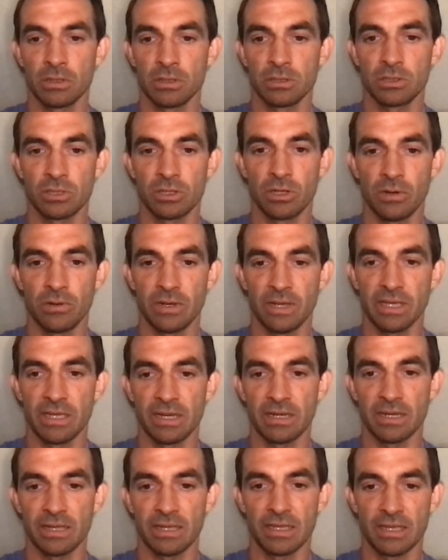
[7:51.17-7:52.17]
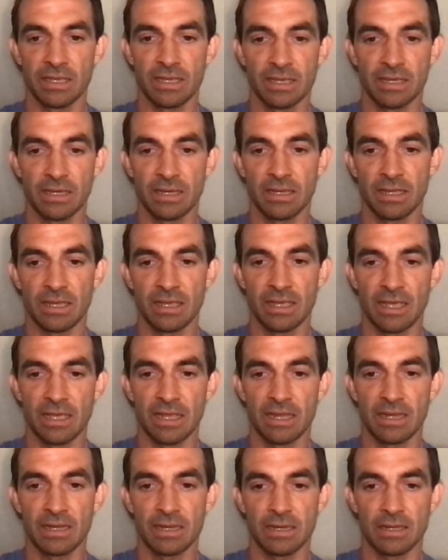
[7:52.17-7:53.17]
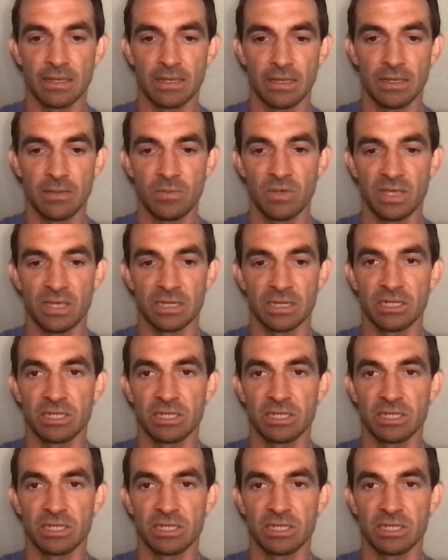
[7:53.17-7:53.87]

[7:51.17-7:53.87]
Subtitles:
Show it in an image.